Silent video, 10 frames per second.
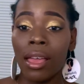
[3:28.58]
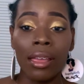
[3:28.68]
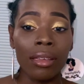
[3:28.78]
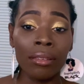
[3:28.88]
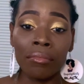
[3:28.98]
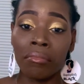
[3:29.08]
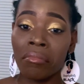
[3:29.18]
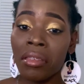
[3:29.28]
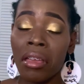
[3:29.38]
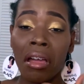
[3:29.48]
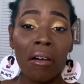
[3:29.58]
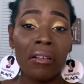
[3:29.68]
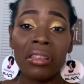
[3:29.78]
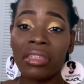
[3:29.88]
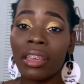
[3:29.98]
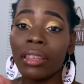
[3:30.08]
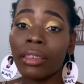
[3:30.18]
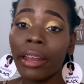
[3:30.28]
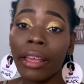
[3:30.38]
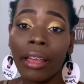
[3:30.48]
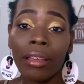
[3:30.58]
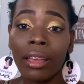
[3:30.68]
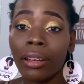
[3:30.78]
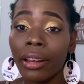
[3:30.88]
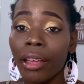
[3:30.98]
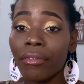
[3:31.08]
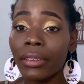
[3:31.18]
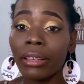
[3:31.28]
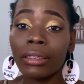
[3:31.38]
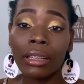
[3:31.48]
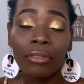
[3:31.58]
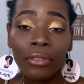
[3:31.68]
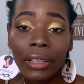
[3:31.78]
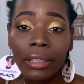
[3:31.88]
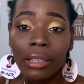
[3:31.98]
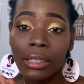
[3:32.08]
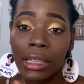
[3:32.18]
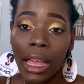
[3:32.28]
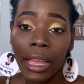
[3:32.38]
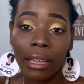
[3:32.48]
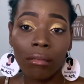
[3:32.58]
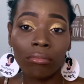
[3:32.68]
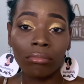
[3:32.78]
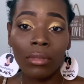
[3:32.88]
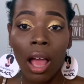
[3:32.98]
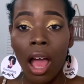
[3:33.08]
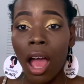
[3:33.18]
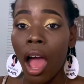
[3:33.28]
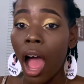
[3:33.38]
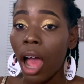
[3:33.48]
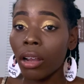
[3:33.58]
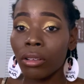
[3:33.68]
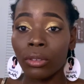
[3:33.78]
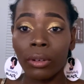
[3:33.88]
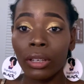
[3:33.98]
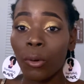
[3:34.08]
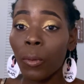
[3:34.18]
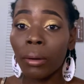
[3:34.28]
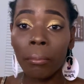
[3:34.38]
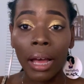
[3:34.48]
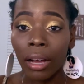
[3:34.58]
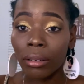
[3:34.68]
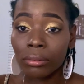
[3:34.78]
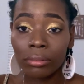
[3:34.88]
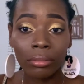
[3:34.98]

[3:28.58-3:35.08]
And only thing that I that I feel different is like I lost only one pound.